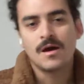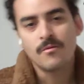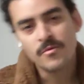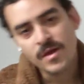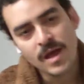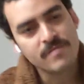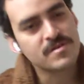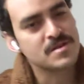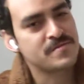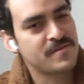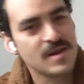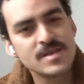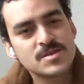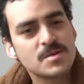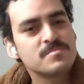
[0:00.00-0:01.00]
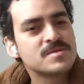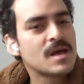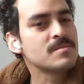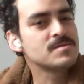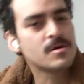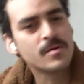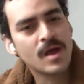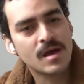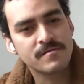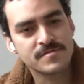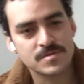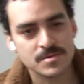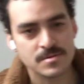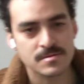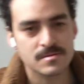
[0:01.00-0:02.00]
we have this feeling sometimes that we have
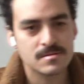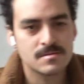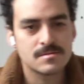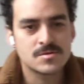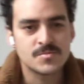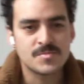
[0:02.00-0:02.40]
to